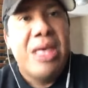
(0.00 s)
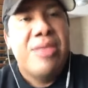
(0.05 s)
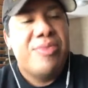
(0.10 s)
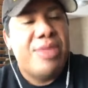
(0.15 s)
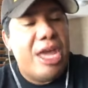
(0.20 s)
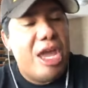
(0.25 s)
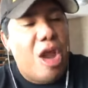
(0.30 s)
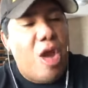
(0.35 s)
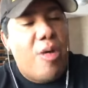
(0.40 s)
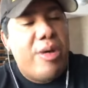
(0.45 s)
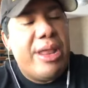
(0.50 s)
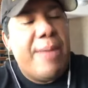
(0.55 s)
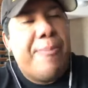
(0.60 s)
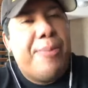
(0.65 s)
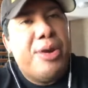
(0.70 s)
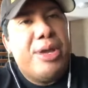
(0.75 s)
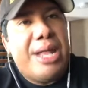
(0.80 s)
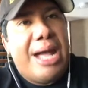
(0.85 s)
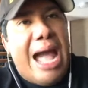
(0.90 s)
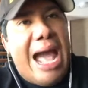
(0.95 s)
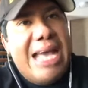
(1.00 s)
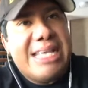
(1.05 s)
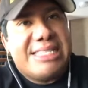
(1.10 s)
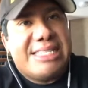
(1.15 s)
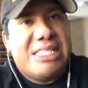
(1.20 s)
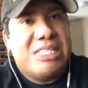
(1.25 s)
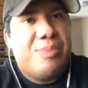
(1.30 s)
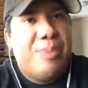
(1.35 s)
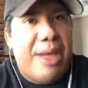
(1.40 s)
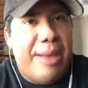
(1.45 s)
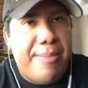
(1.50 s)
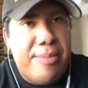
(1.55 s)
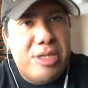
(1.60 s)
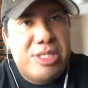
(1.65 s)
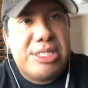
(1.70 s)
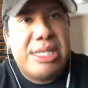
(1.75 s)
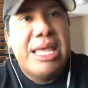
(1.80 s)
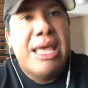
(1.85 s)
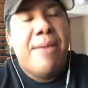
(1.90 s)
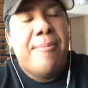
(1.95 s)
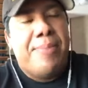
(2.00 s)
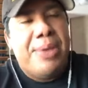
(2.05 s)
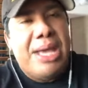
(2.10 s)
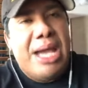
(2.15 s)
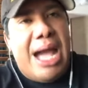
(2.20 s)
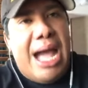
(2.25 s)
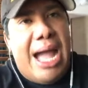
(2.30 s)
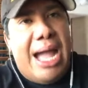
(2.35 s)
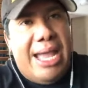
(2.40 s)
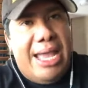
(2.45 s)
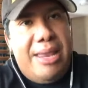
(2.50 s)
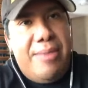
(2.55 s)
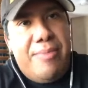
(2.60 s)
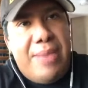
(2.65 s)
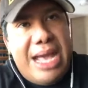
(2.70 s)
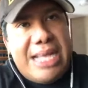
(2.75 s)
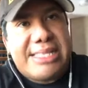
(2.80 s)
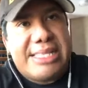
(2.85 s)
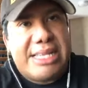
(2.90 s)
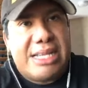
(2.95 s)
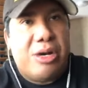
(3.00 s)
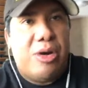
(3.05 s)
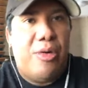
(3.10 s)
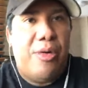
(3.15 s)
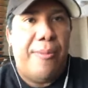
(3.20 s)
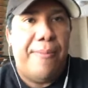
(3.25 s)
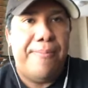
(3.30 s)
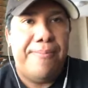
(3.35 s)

they already put ISIS members behind in Mexico.